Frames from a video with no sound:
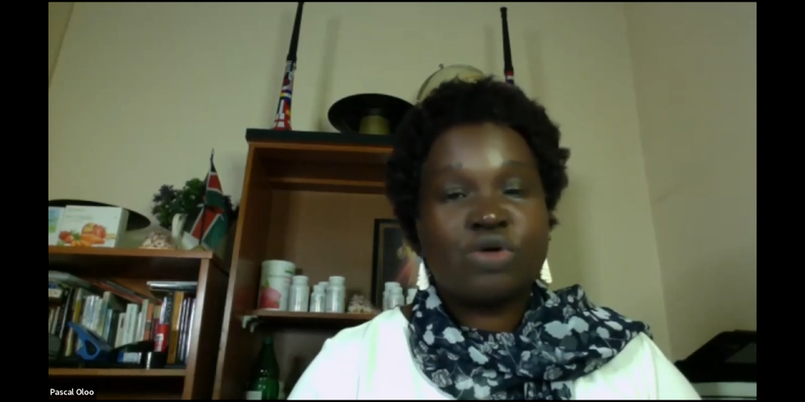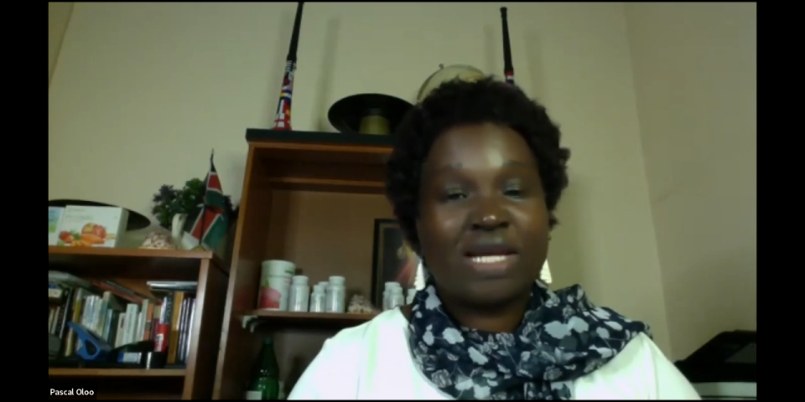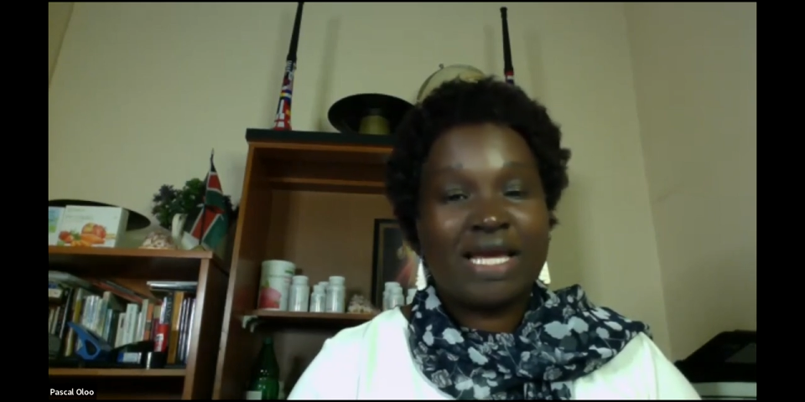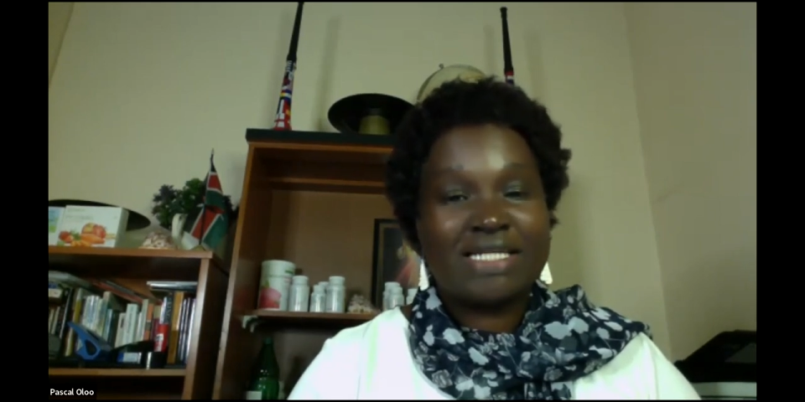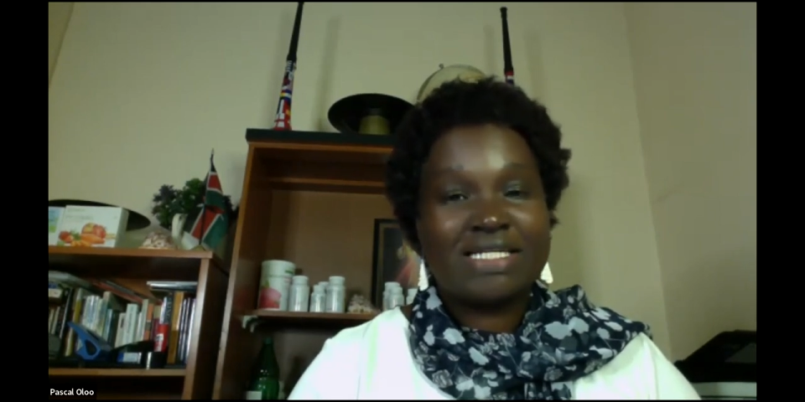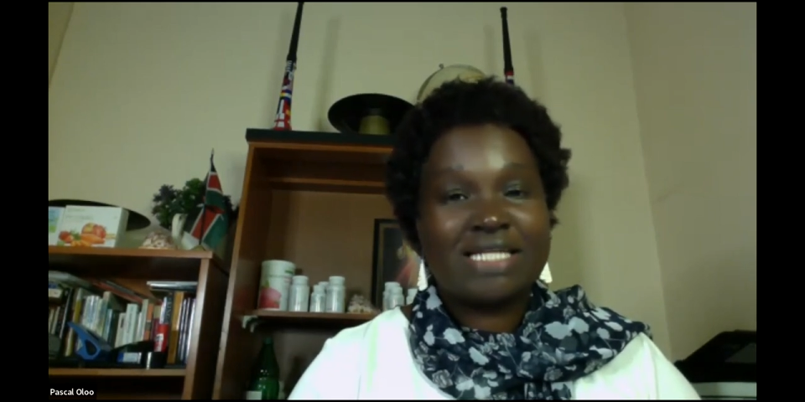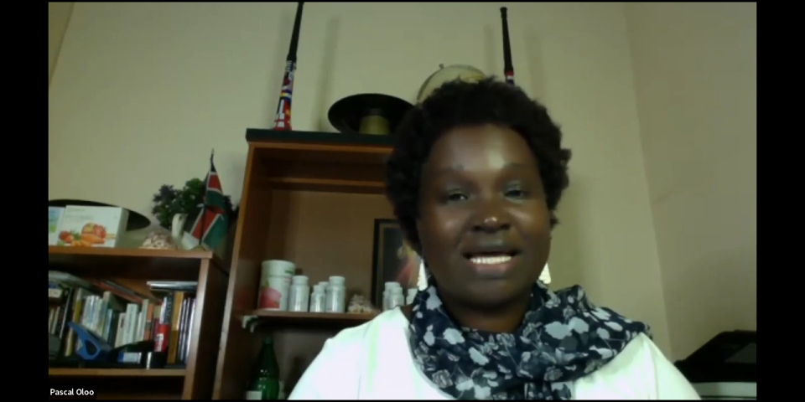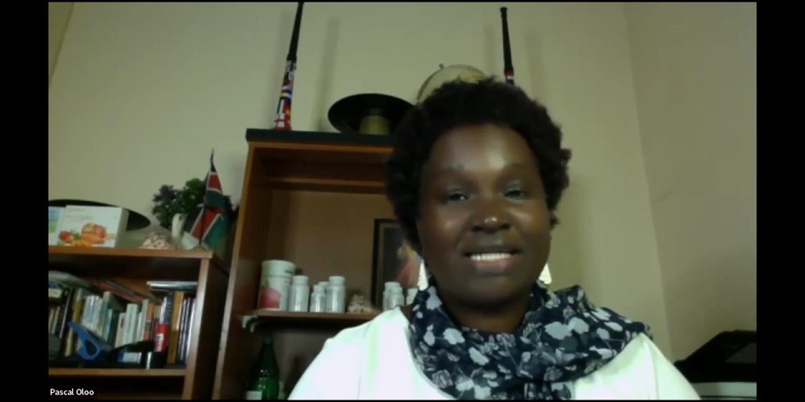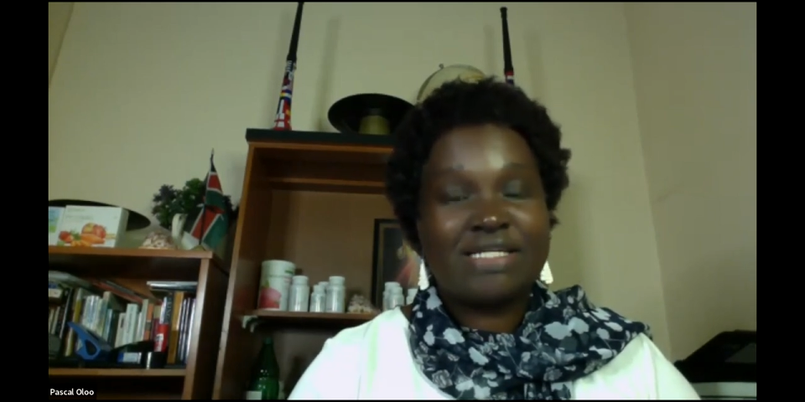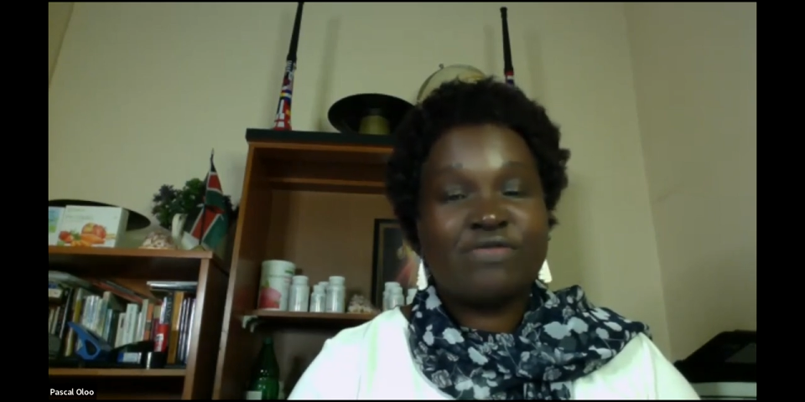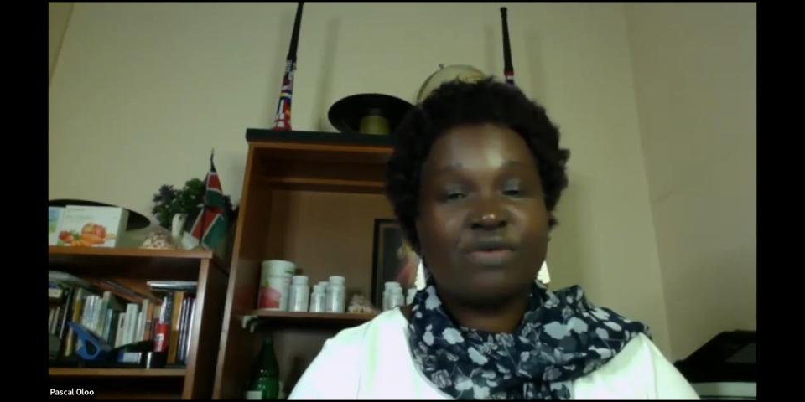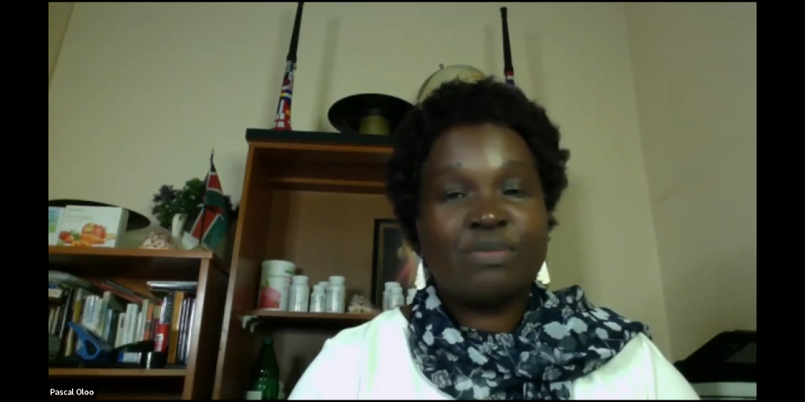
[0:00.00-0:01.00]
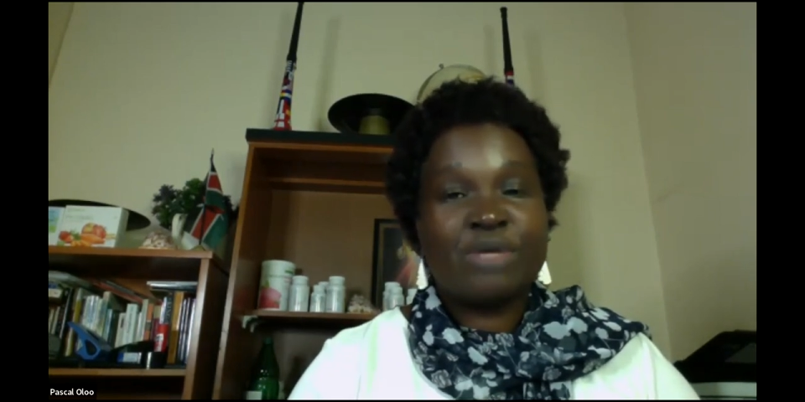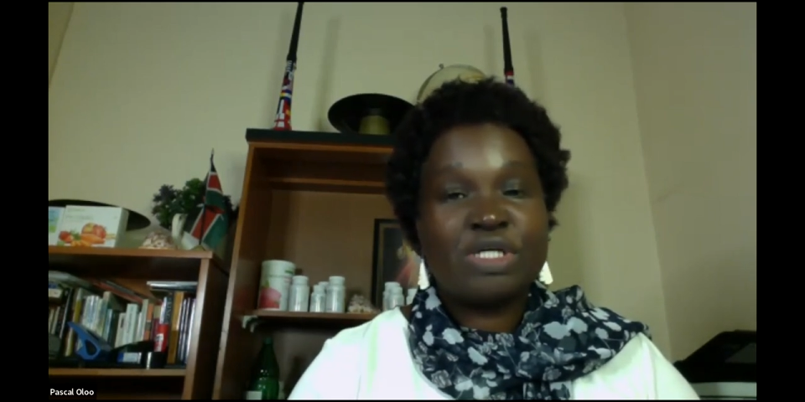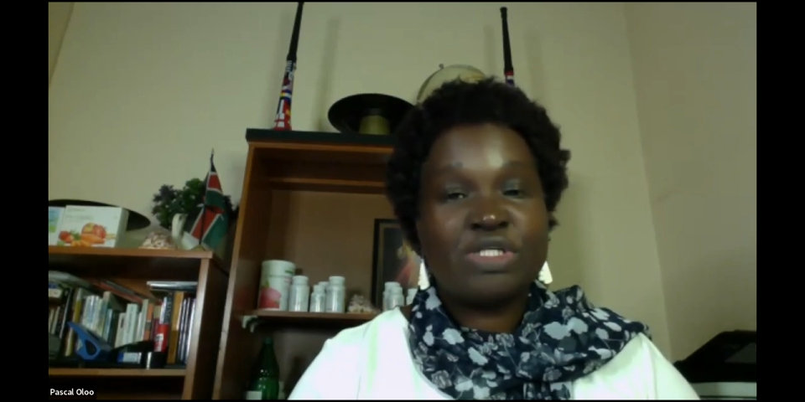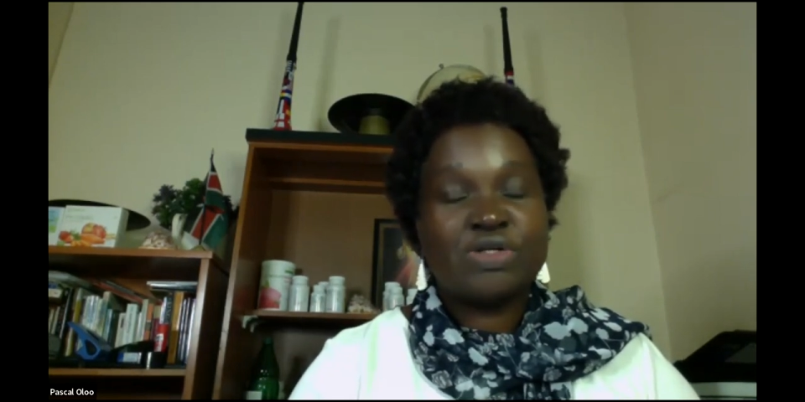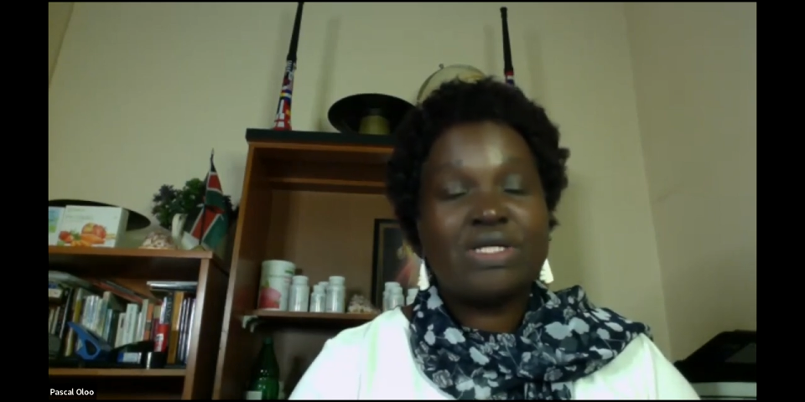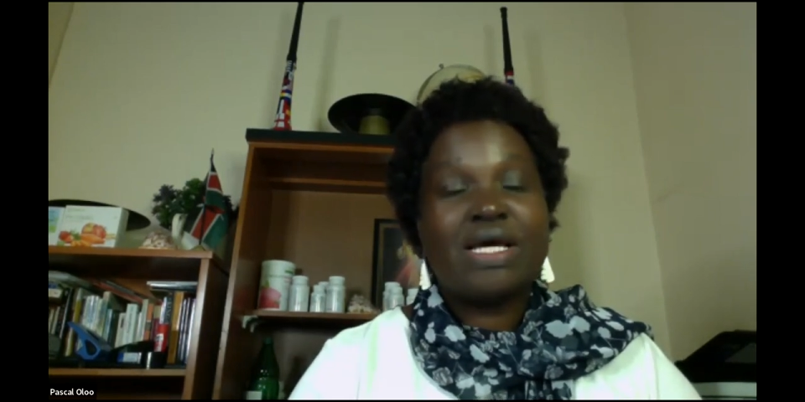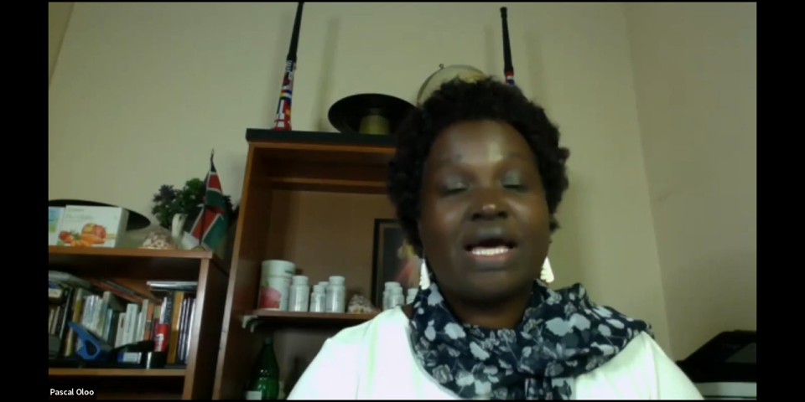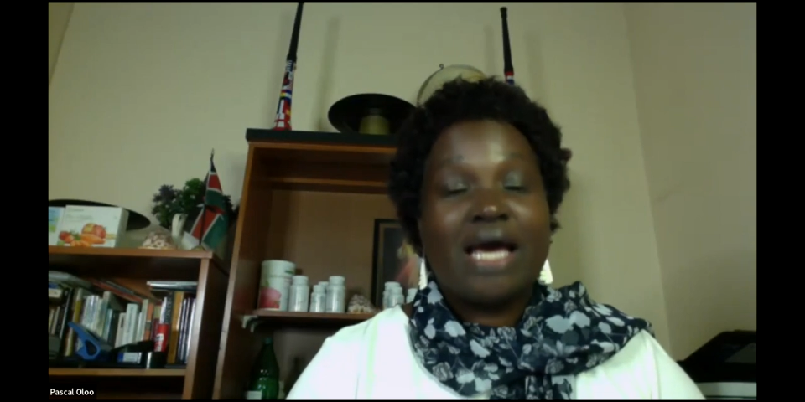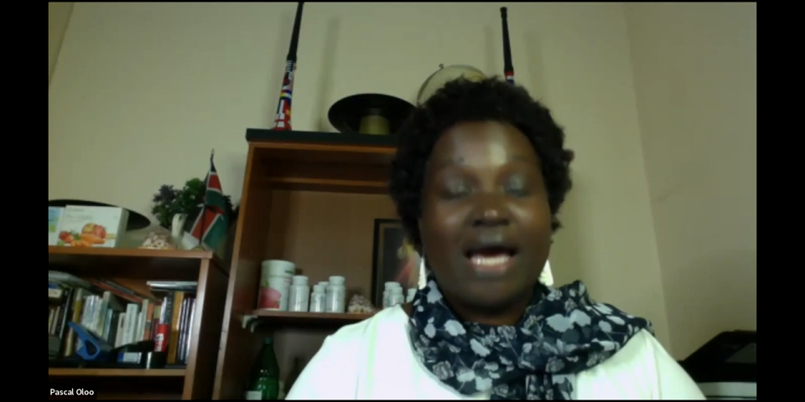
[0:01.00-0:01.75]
collect that information